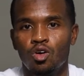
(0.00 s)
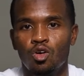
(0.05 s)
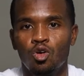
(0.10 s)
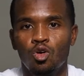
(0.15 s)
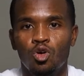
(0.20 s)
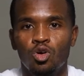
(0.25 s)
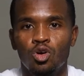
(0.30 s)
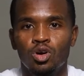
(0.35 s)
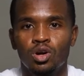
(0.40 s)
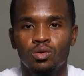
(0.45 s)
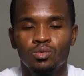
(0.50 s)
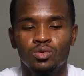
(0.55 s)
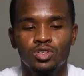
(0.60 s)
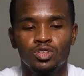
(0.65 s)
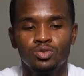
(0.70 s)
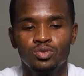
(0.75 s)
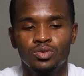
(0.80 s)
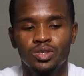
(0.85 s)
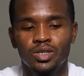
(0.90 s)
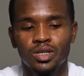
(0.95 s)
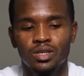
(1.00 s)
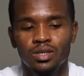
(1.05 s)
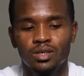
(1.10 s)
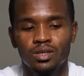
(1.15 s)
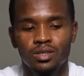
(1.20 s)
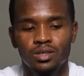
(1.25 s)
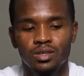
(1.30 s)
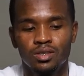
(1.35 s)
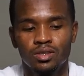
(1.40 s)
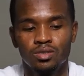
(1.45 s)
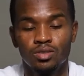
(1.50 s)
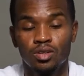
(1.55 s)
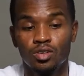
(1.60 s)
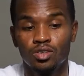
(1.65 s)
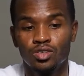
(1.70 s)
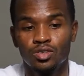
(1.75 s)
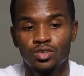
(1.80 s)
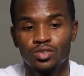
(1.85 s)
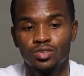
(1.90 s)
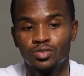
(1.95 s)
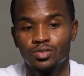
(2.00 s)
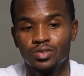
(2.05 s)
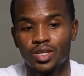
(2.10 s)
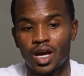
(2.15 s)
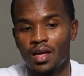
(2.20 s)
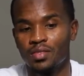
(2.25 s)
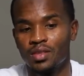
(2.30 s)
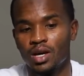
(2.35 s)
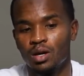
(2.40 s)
Or when you get, you know, you're not